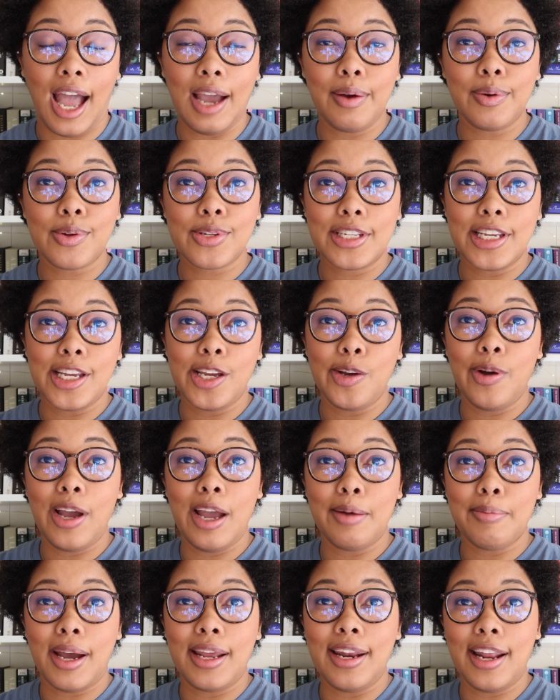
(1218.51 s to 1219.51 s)
I will see you
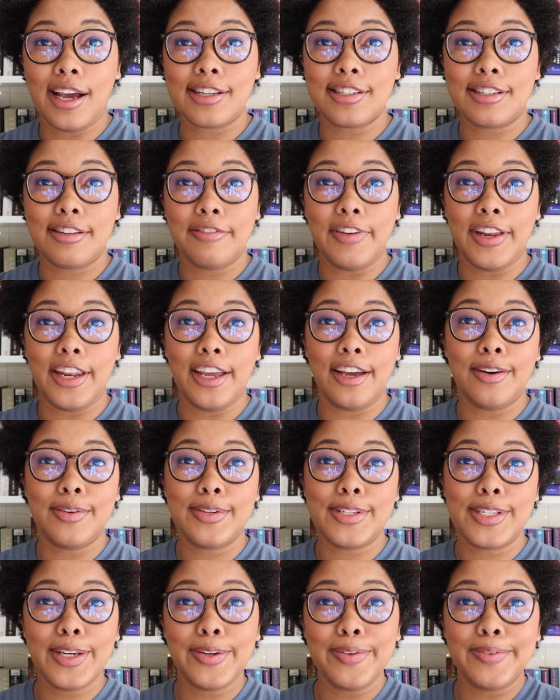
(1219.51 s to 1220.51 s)
in my next video
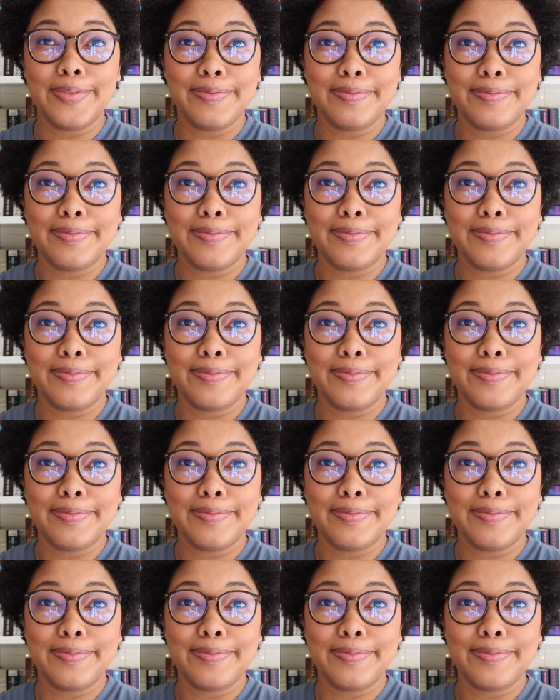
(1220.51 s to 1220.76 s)
soon.